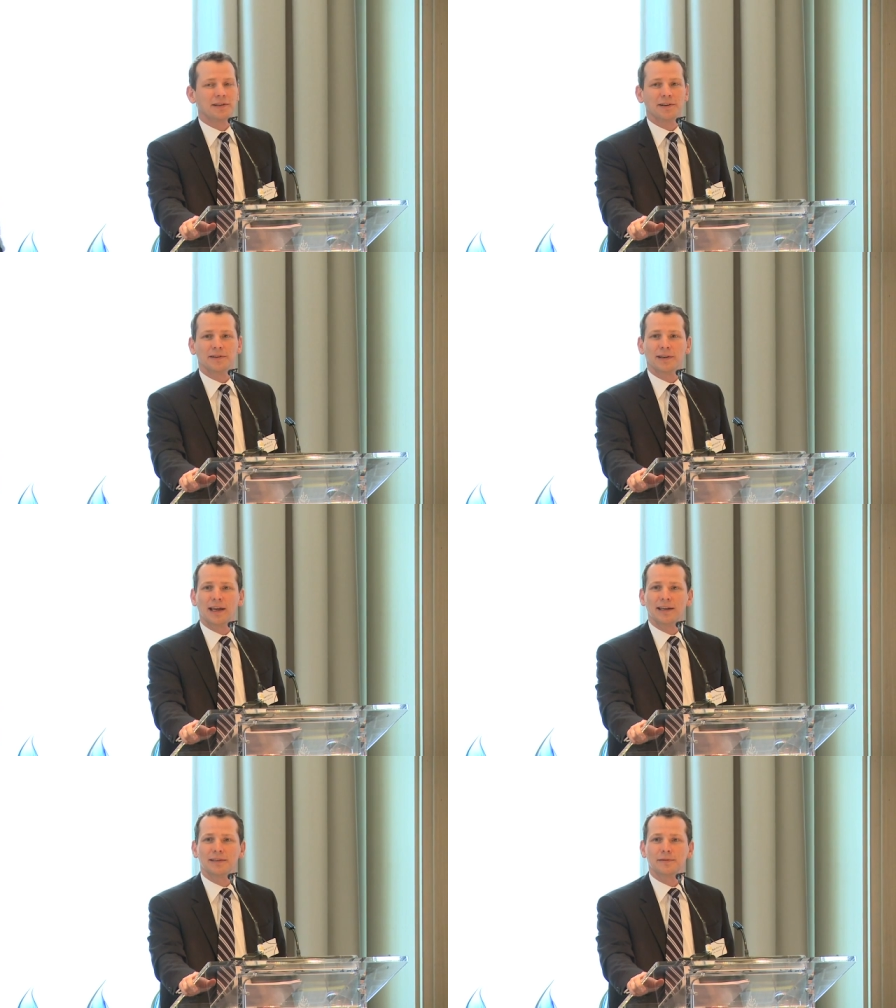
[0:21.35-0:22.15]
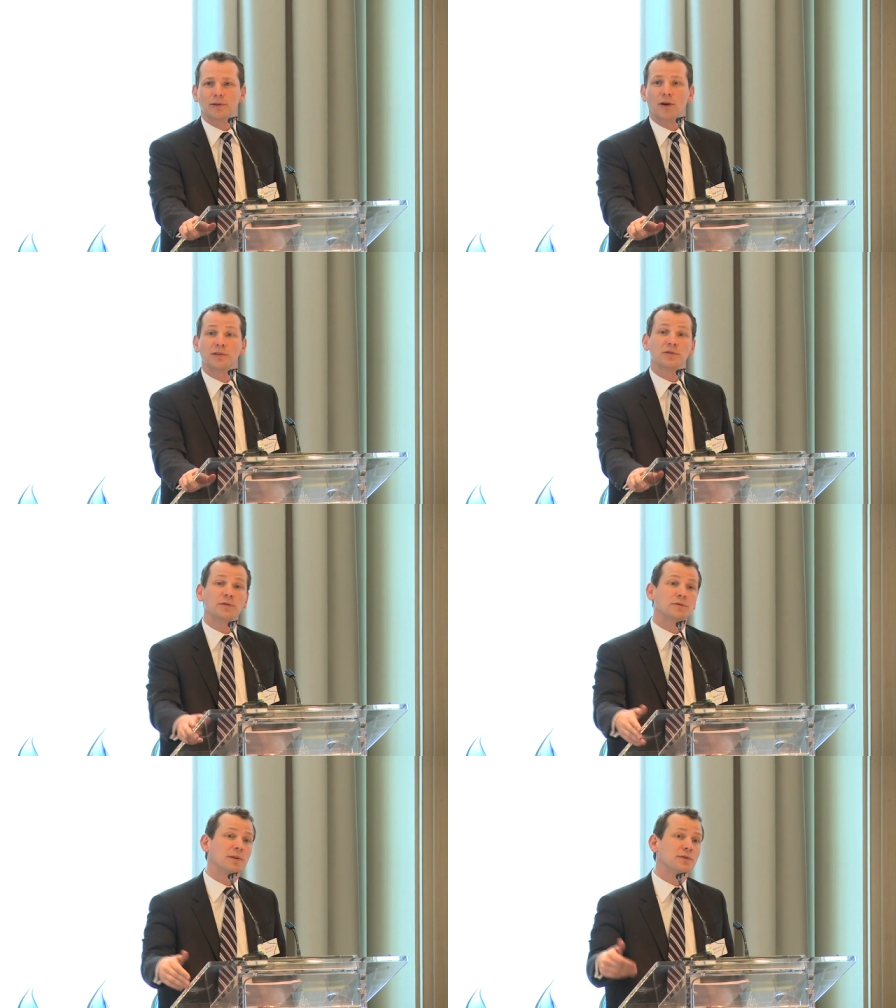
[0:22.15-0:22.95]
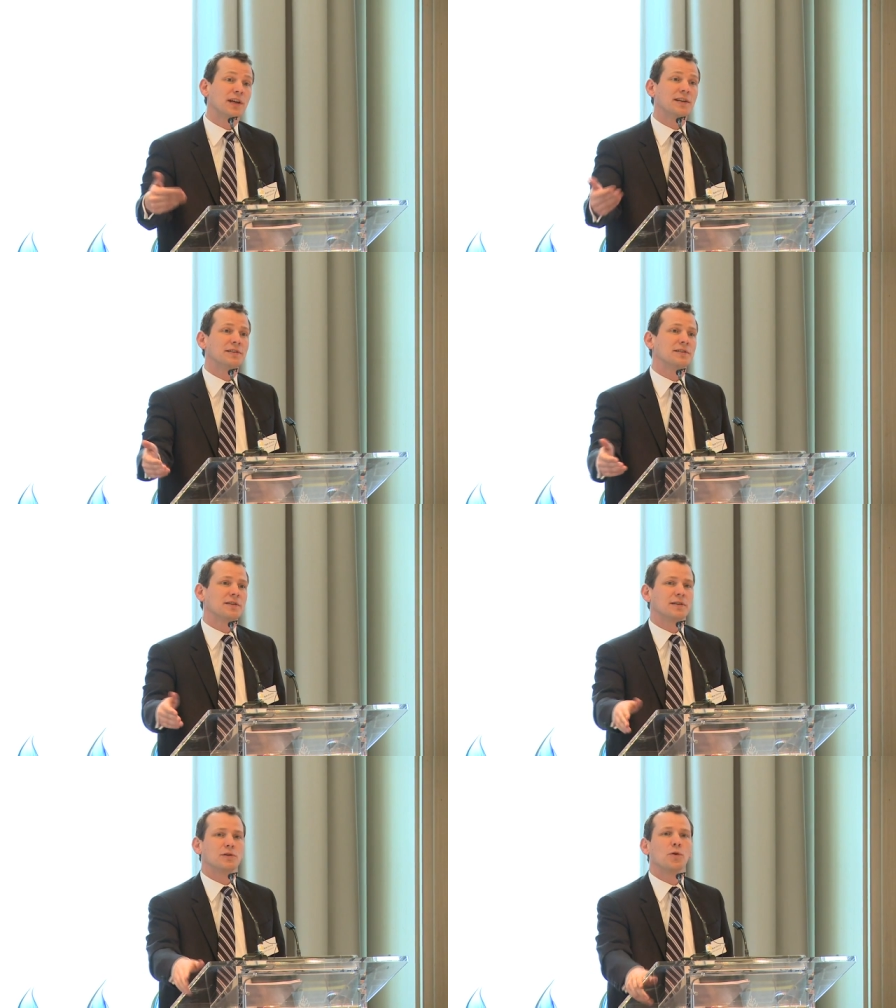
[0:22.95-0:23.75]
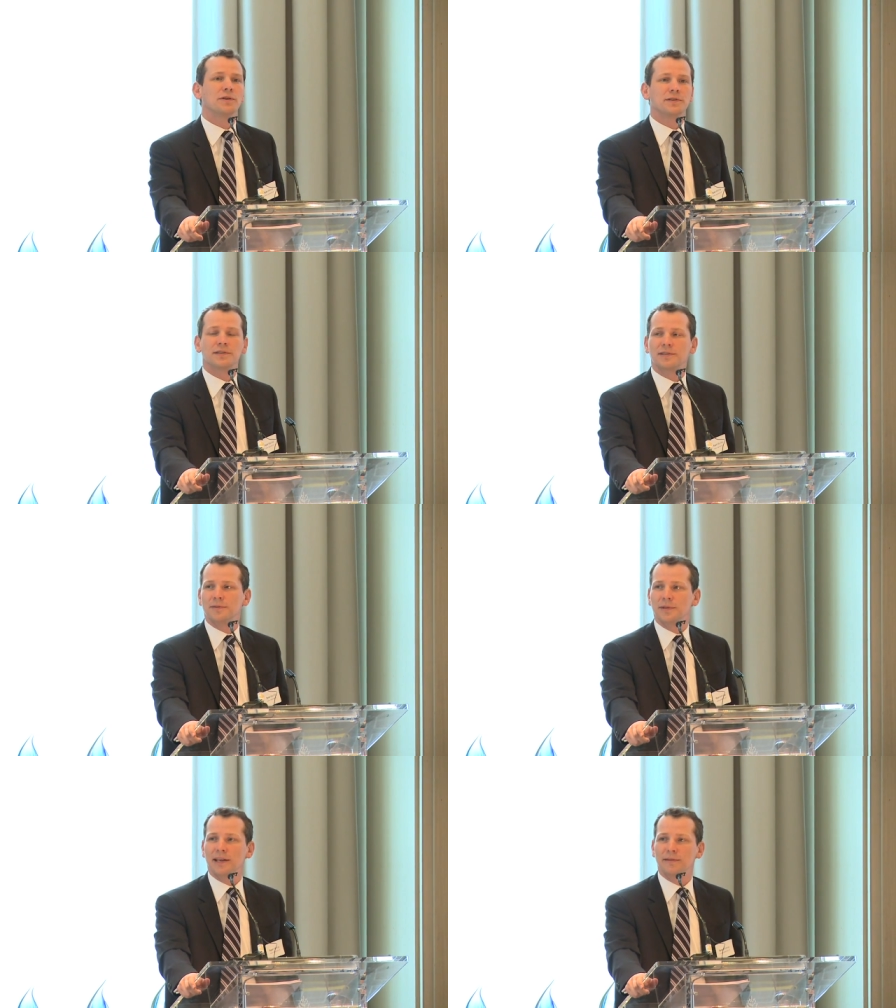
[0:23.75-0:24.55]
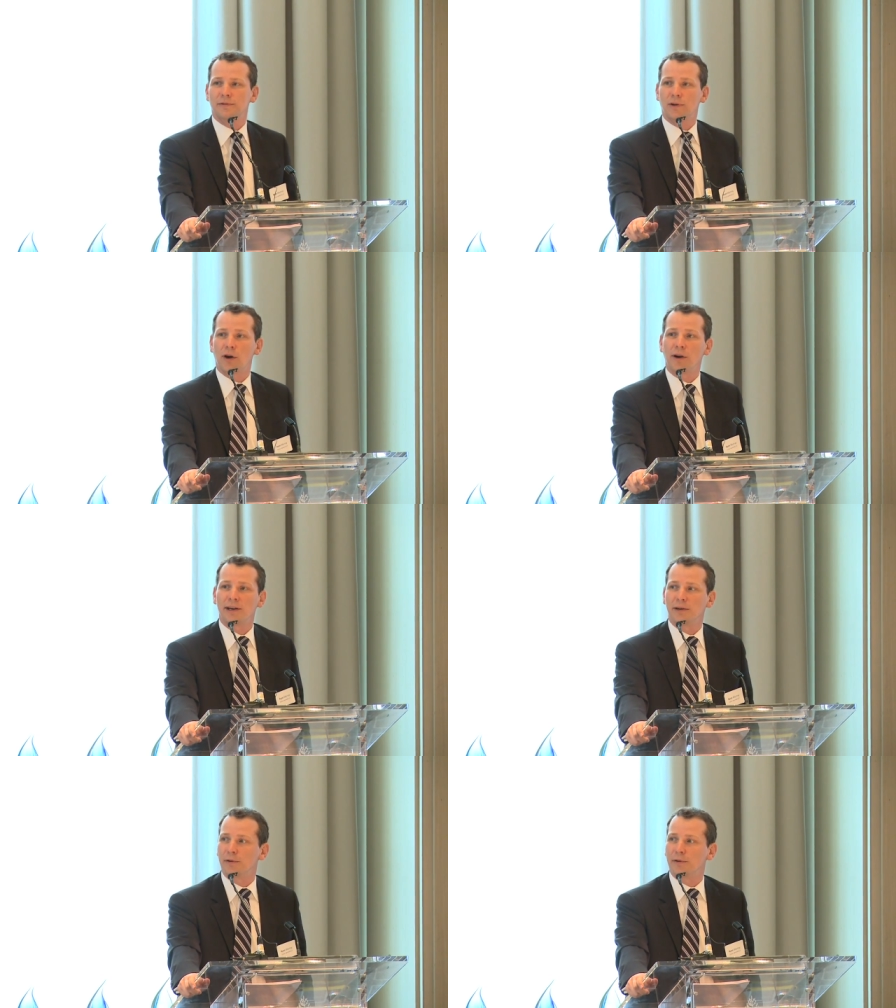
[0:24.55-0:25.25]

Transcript: year, and also some changes to the tort system that have already